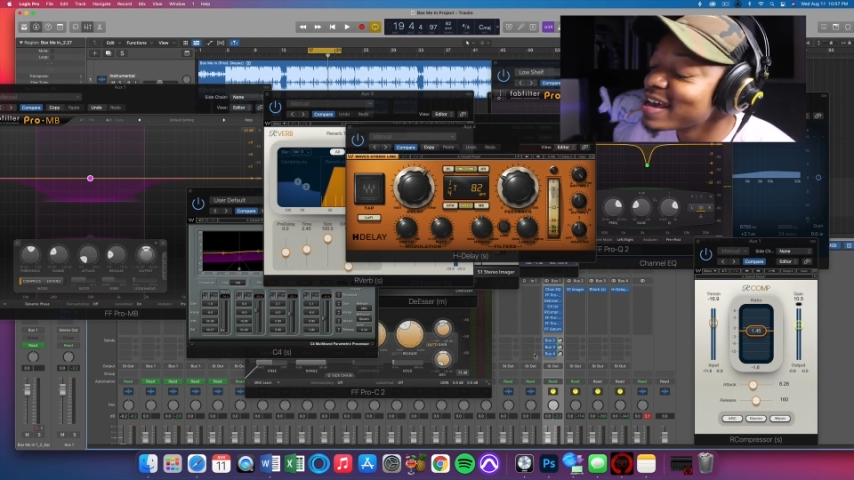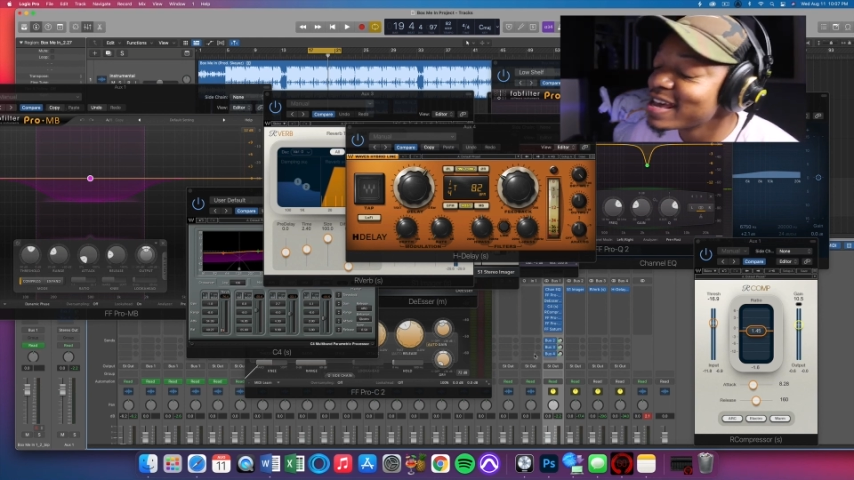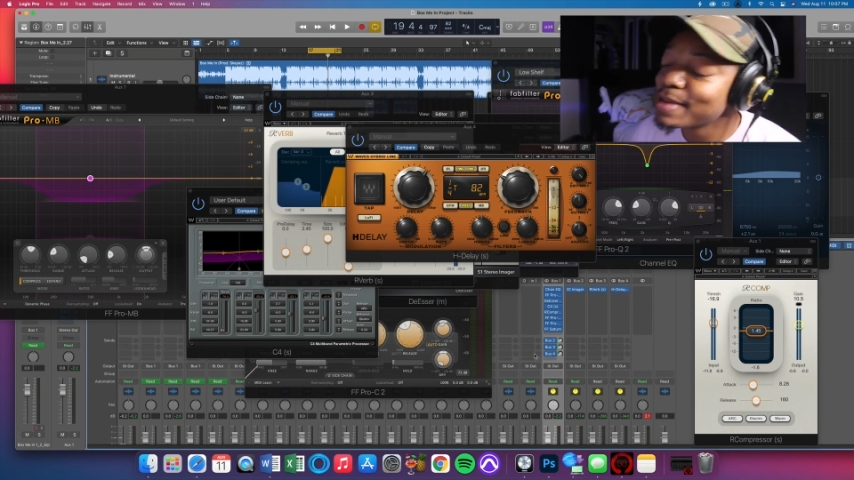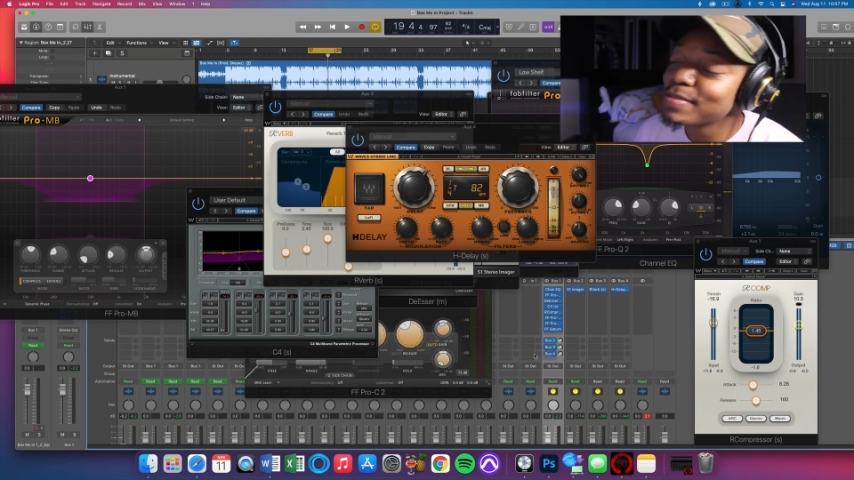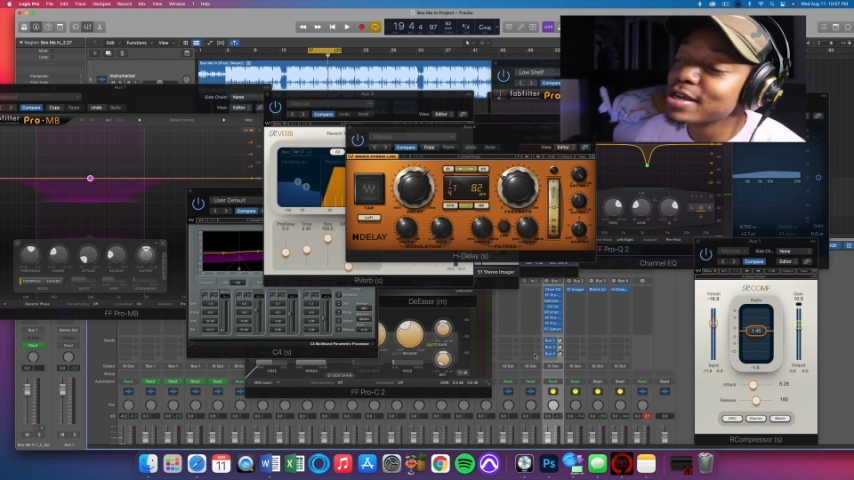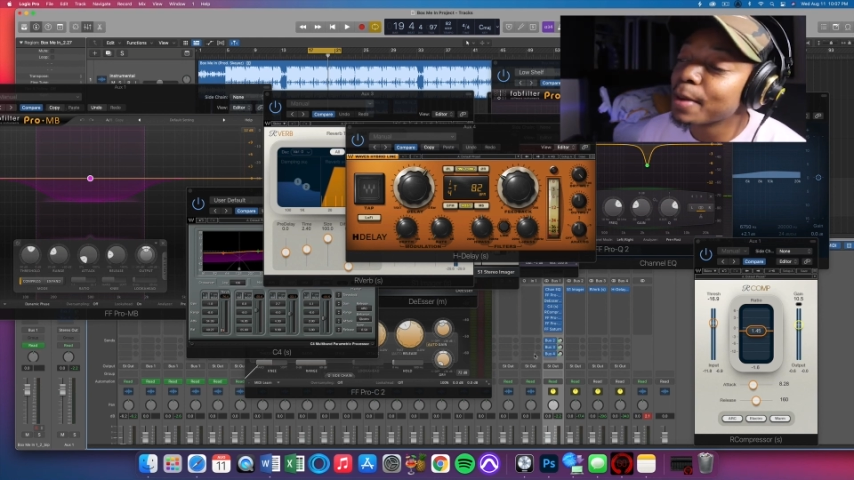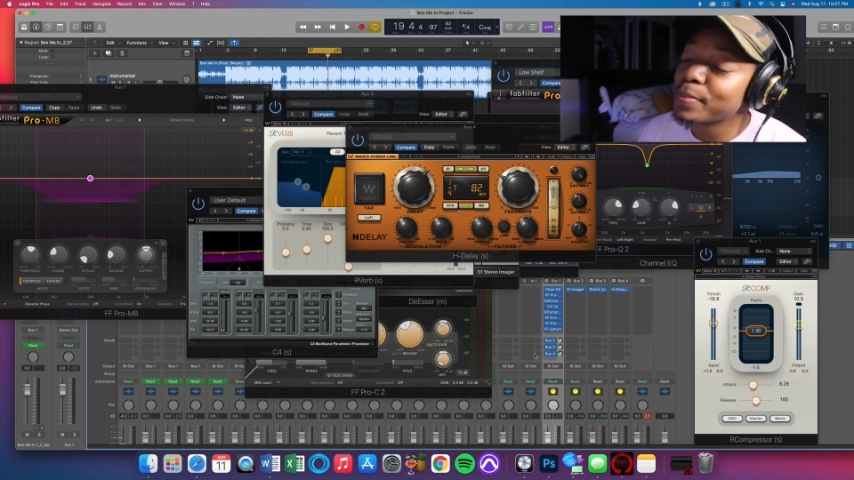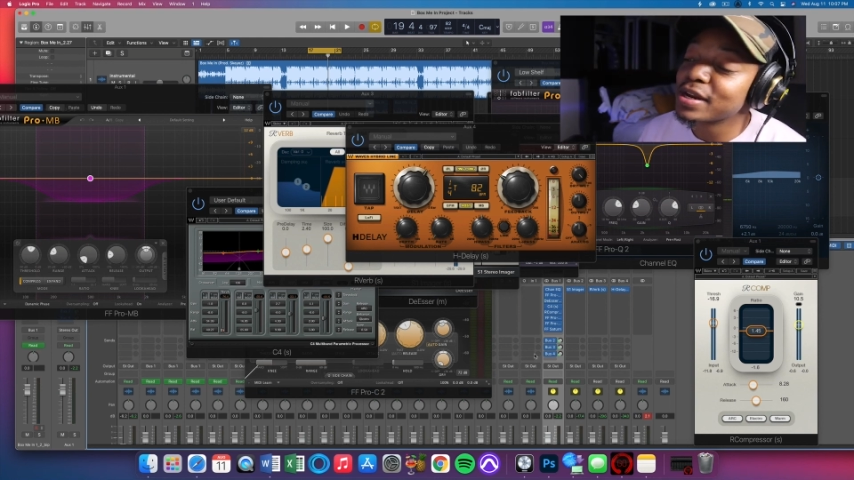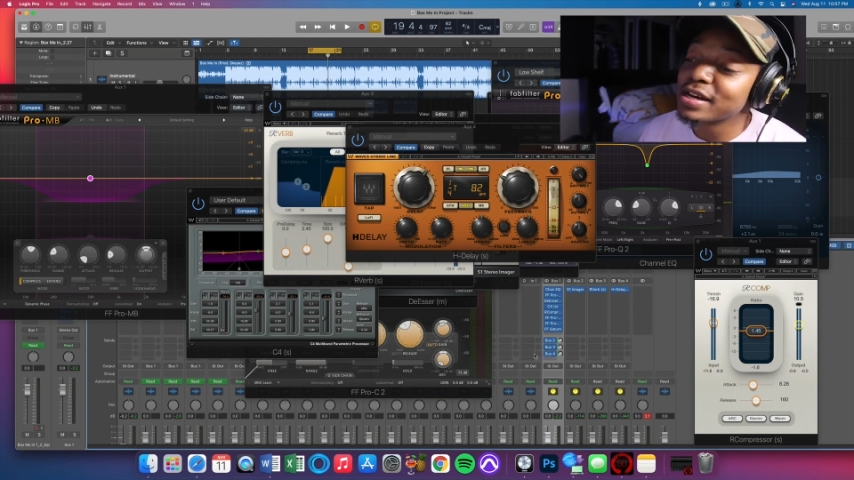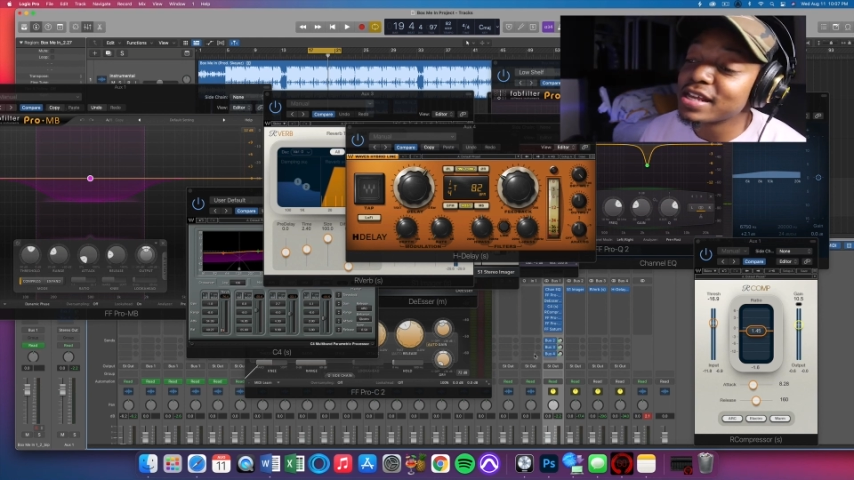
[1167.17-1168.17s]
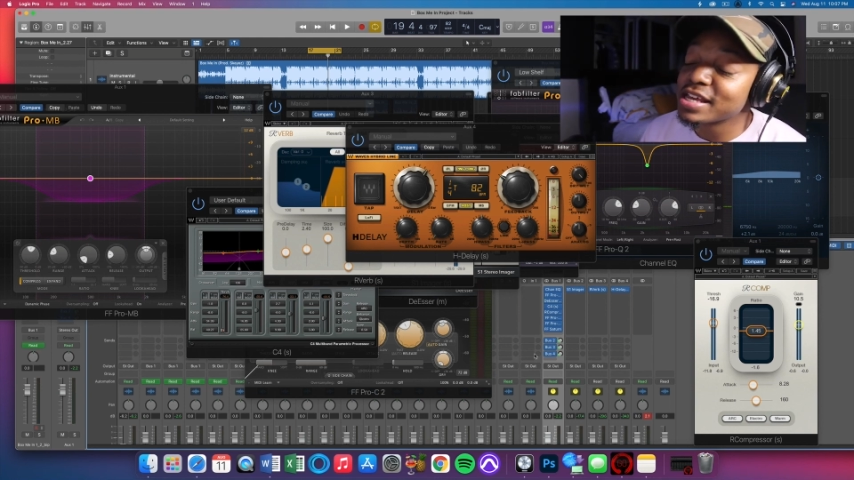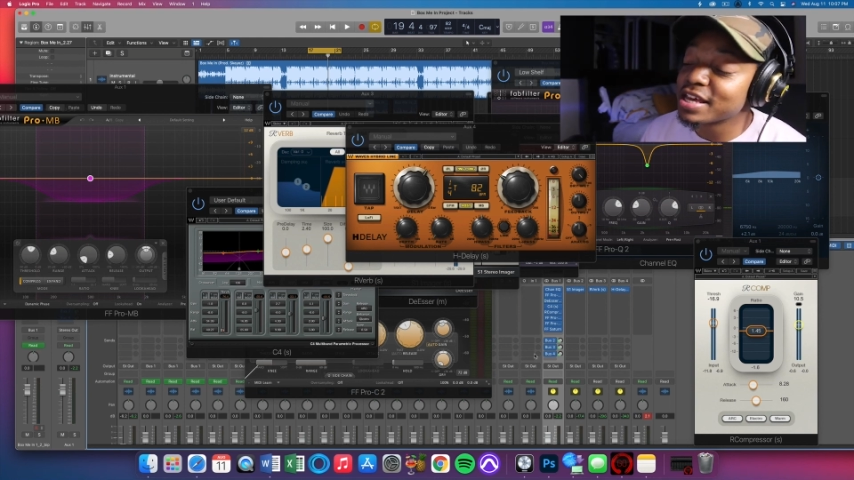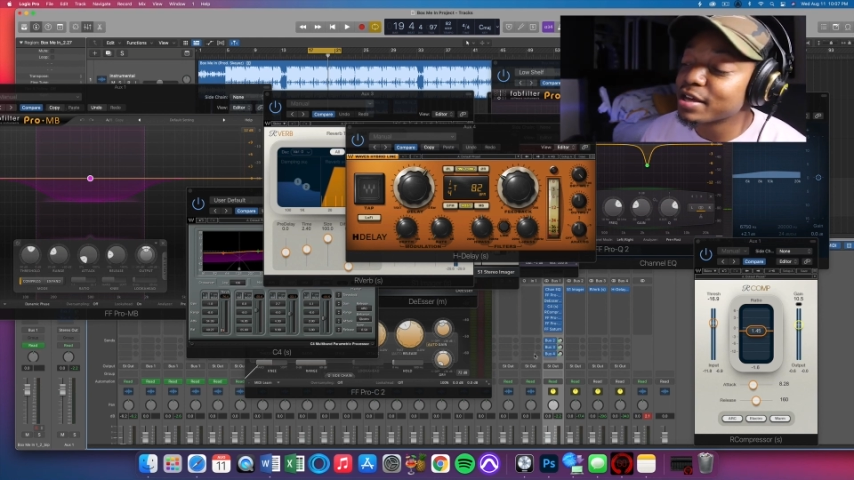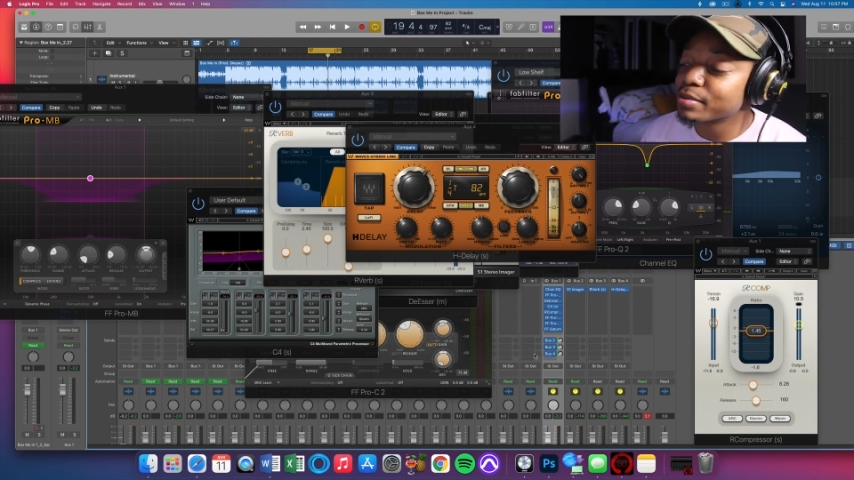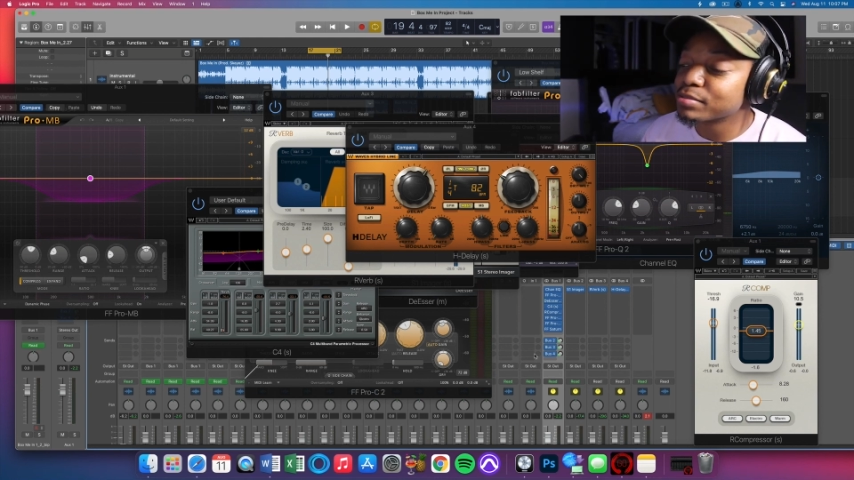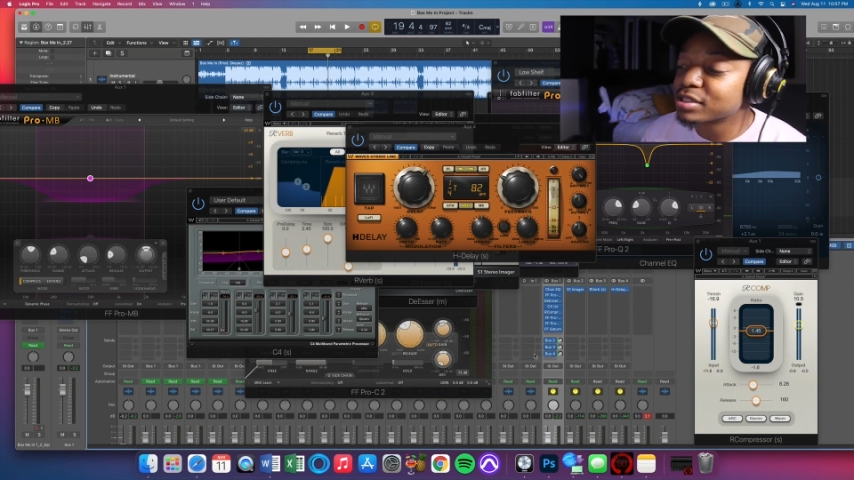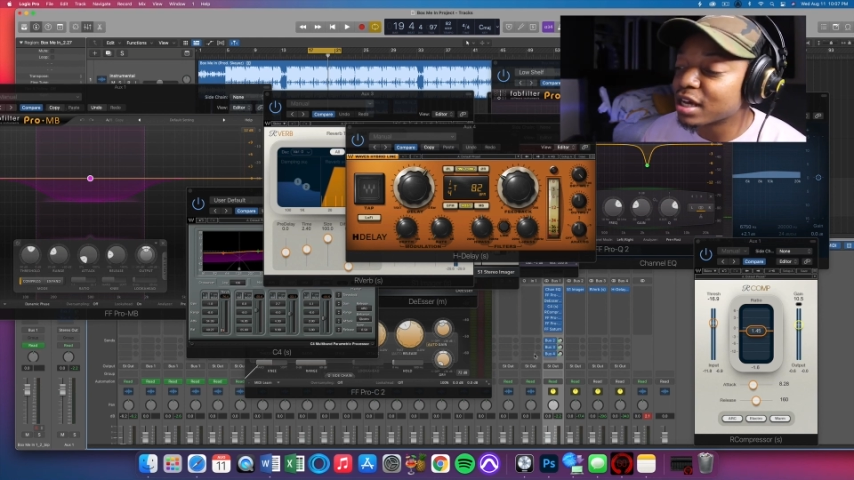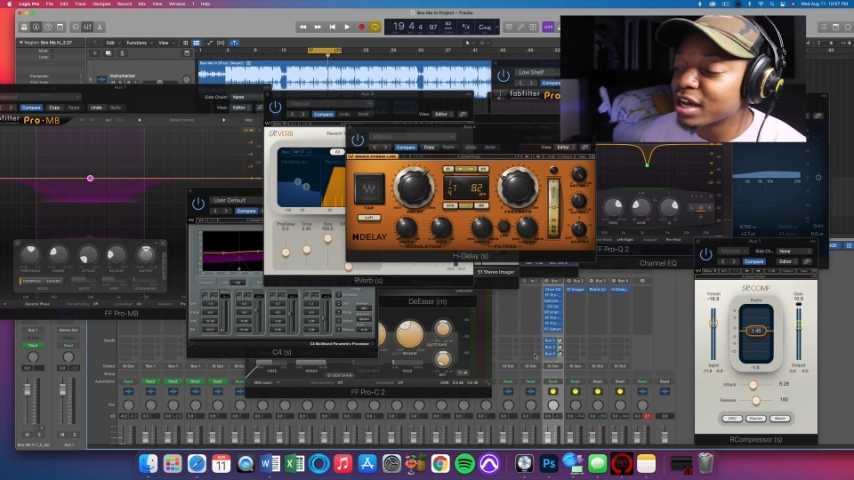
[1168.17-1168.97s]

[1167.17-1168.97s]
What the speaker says: hit me up in the DMs.